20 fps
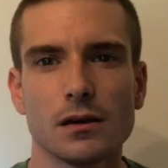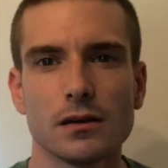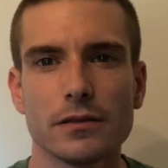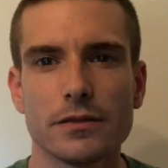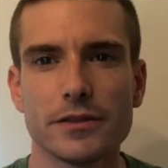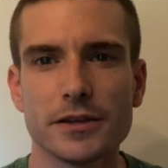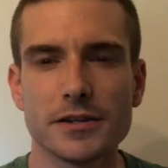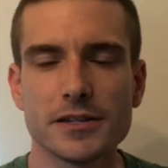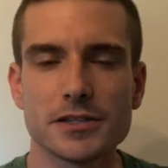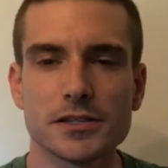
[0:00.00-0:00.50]

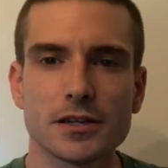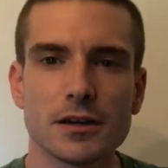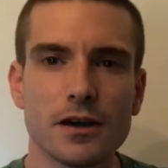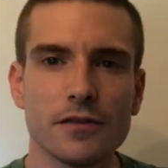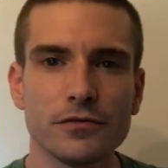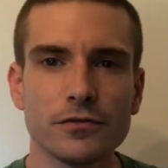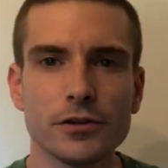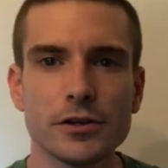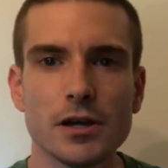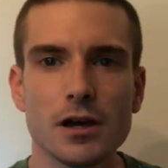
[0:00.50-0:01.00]
The
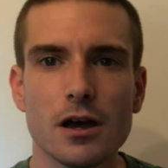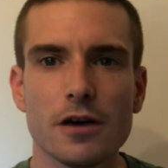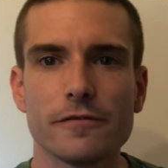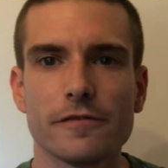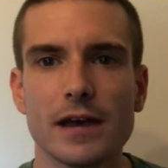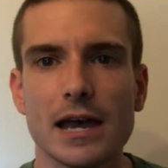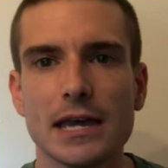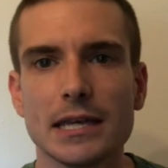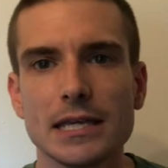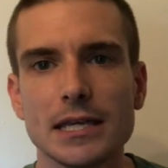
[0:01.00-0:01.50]
discovery of
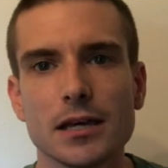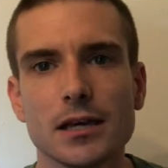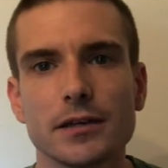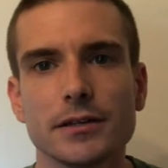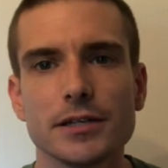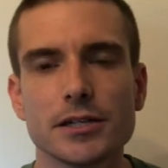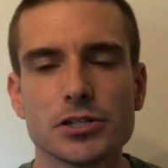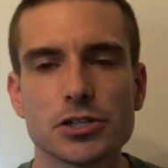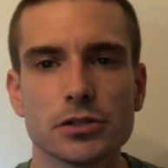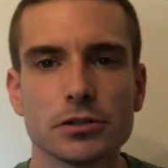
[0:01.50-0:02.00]
any
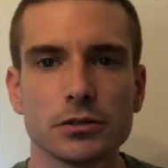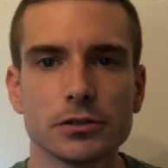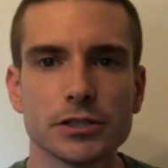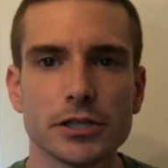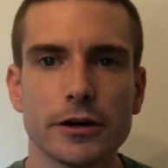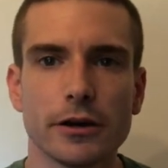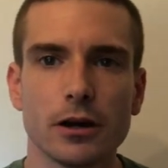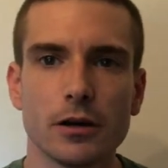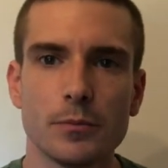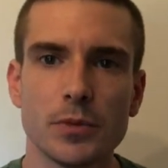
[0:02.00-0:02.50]
additional
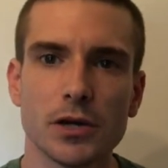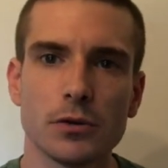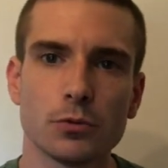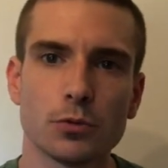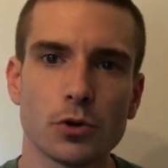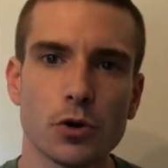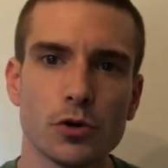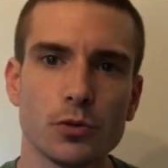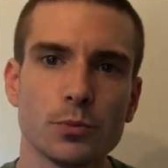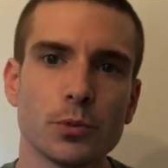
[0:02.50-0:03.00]
terrapin
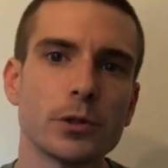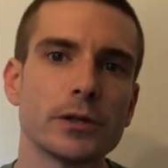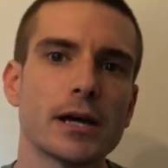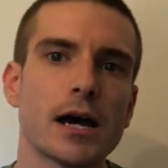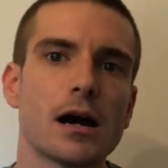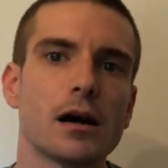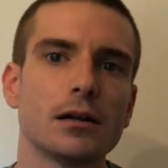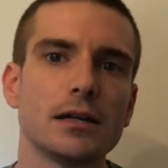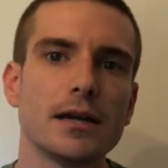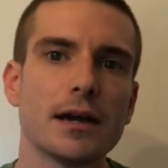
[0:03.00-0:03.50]
road
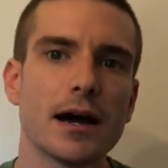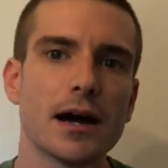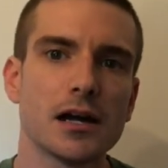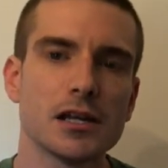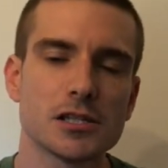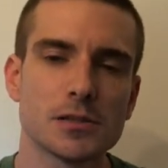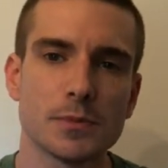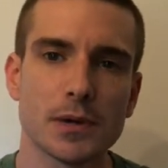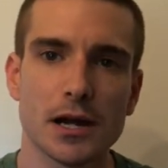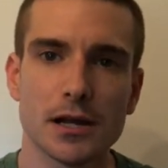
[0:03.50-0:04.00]
mortality
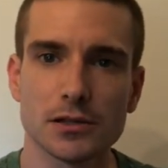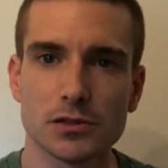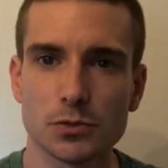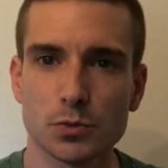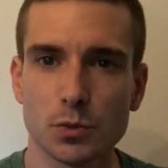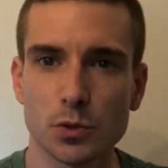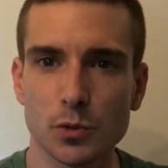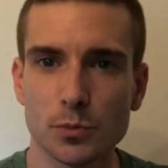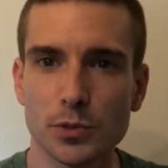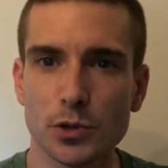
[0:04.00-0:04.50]
hotspots
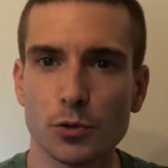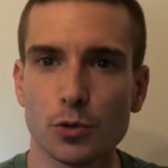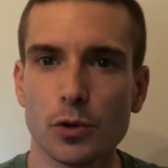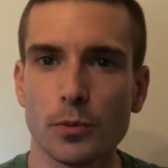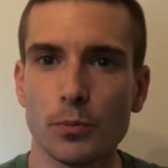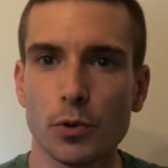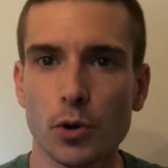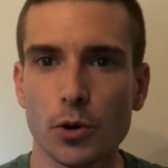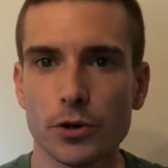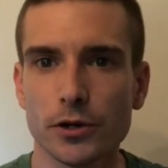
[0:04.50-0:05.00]
will be
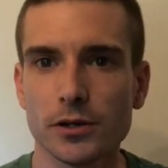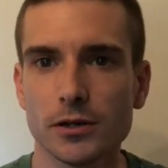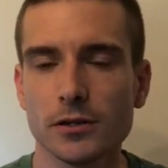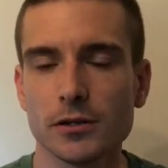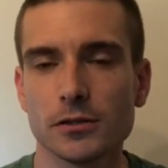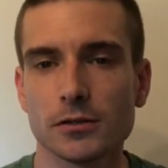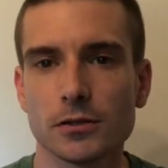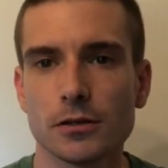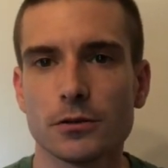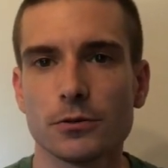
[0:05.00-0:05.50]
reported
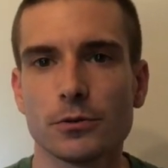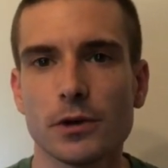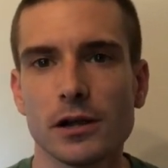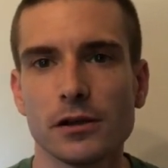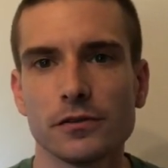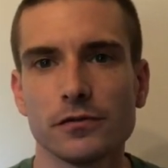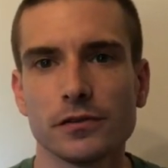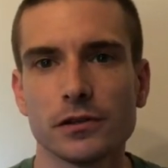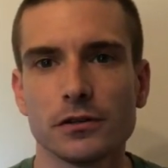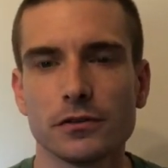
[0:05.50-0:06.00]
to the
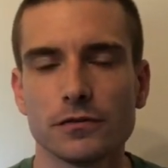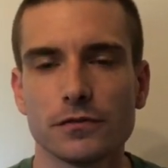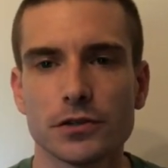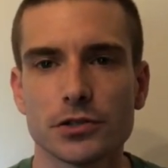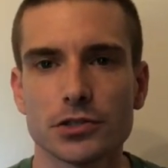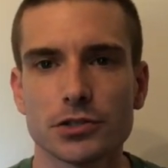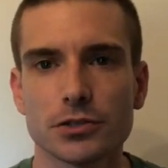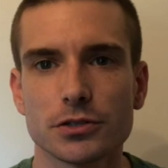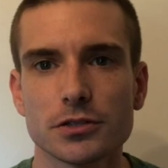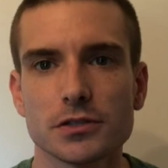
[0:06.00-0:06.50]
relevant
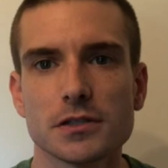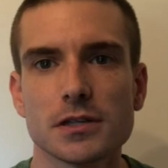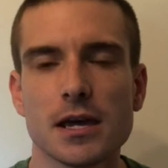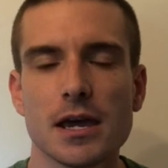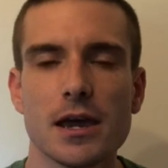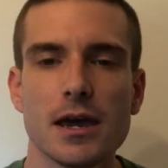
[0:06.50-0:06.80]
officials,